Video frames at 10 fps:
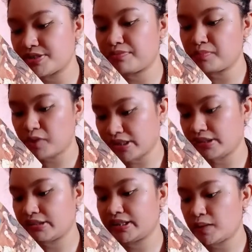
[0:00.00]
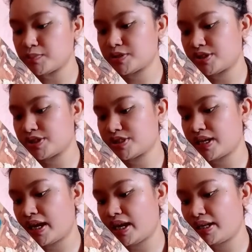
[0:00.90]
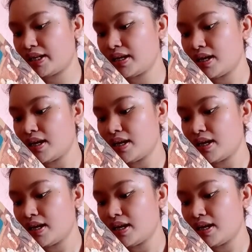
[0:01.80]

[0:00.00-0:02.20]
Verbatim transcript: of moral redemptions and